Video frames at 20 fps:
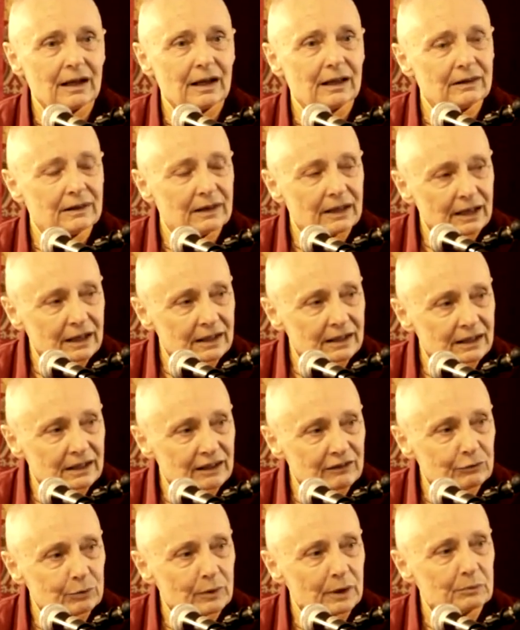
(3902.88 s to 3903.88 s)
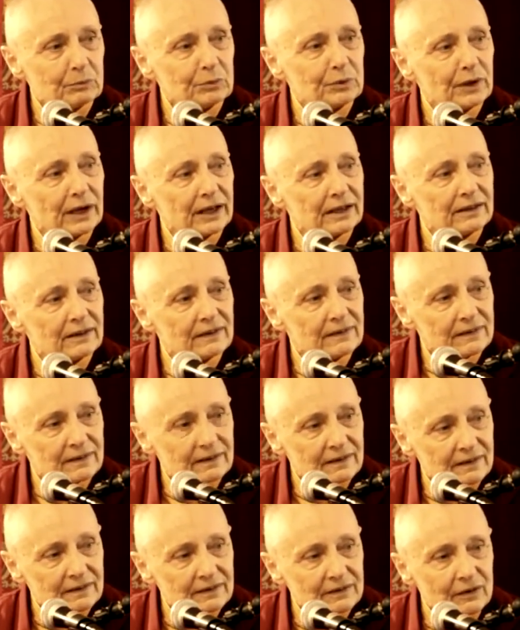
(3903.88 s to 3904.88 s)
And then if one
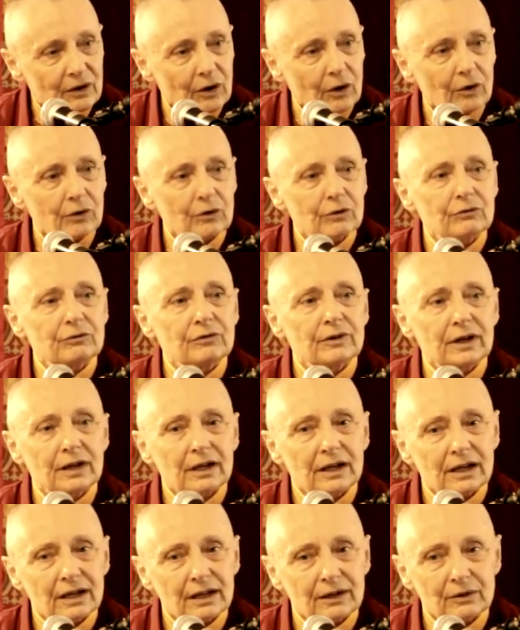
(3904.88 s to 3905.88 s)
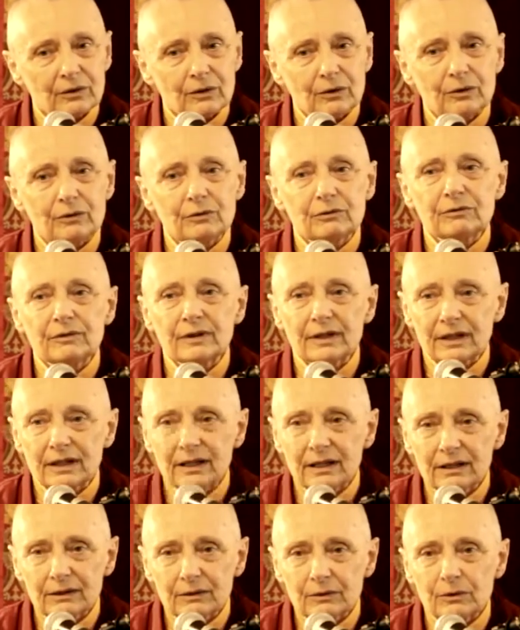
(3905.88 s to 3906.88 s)
practices over and over
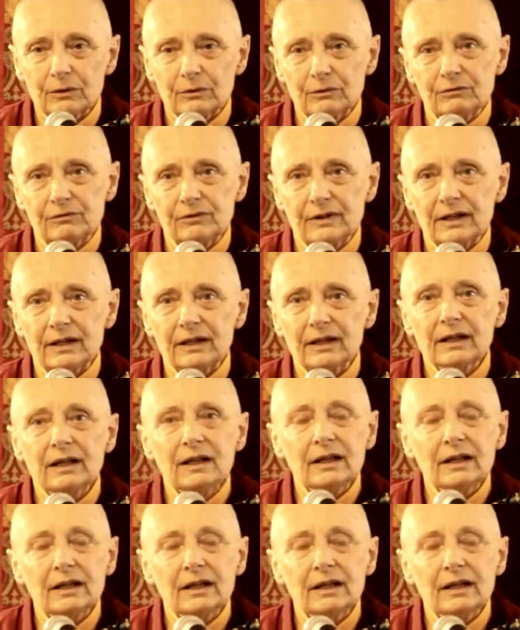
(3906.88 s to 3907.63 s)
and over,